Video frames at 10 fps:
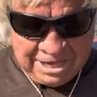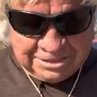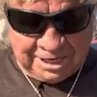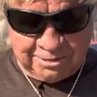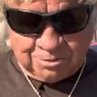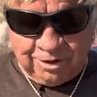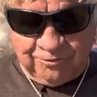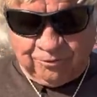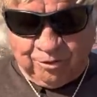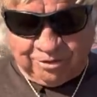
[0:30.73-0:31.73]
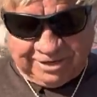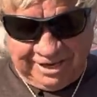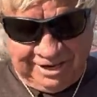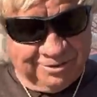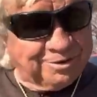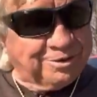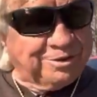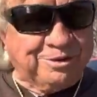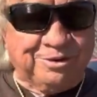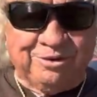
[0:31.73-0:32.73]
James one fourteen,
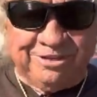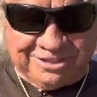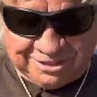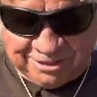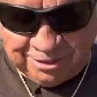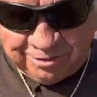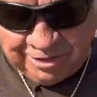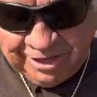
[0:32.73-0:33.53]
oh, this is a good one.